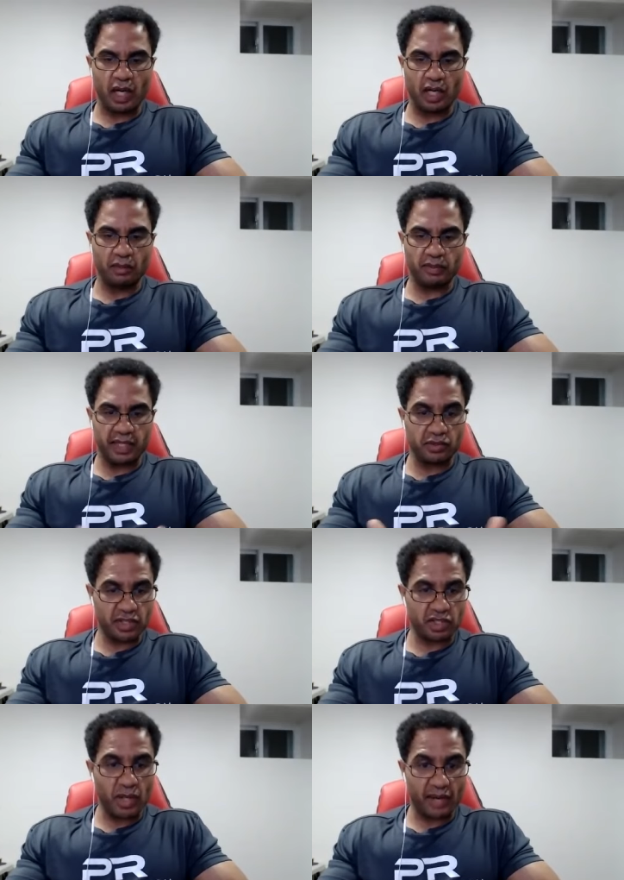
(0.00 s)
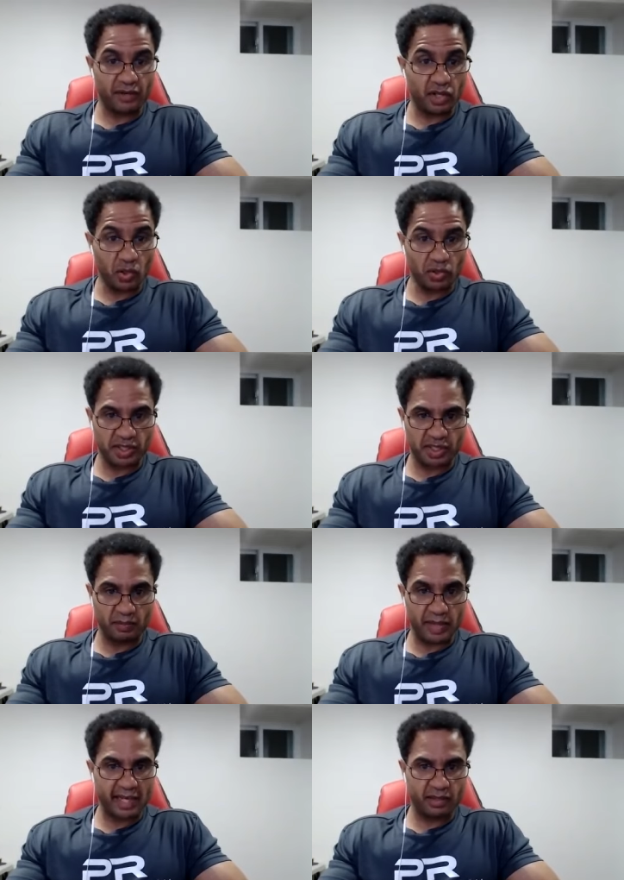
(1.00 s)
like you say, you have a
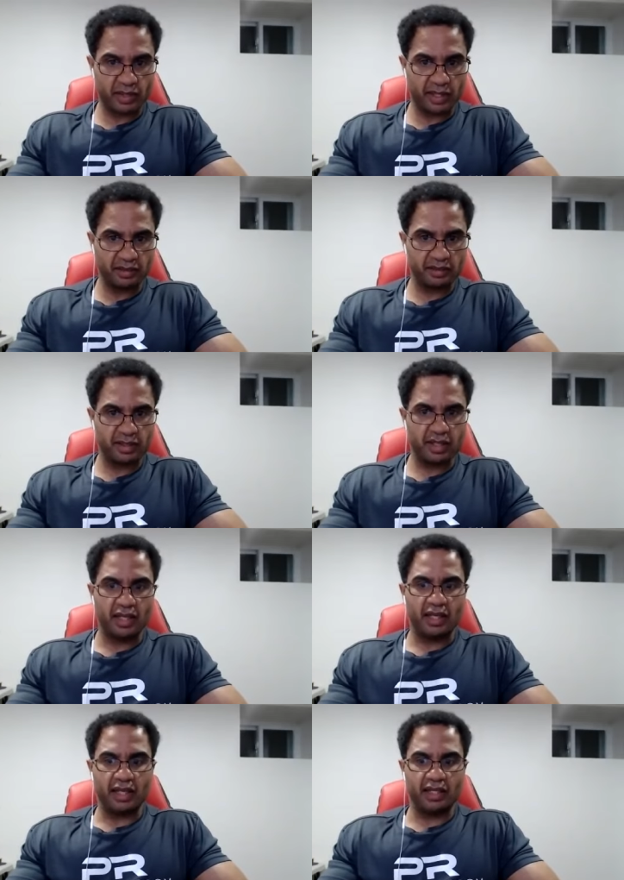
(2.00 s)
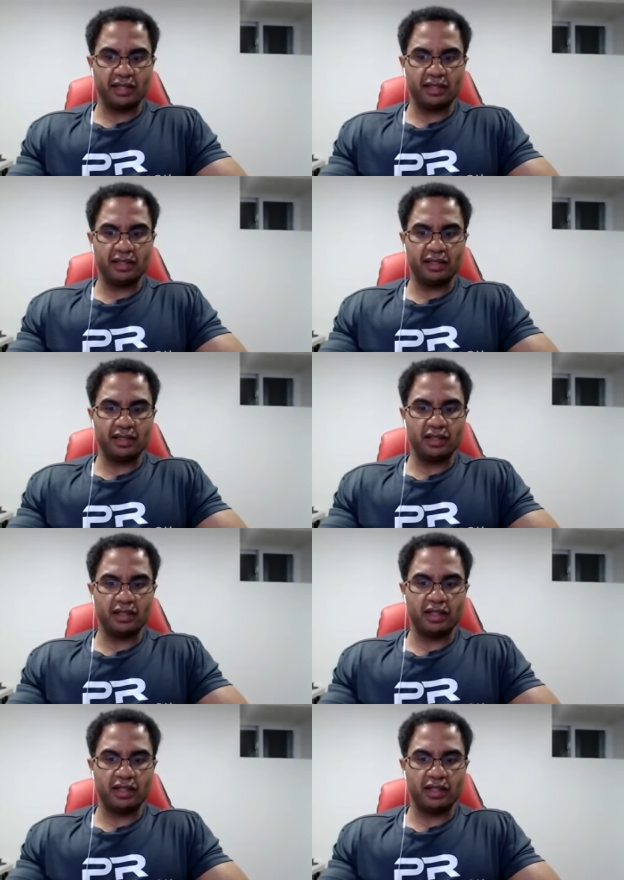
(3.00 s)
nursing background, and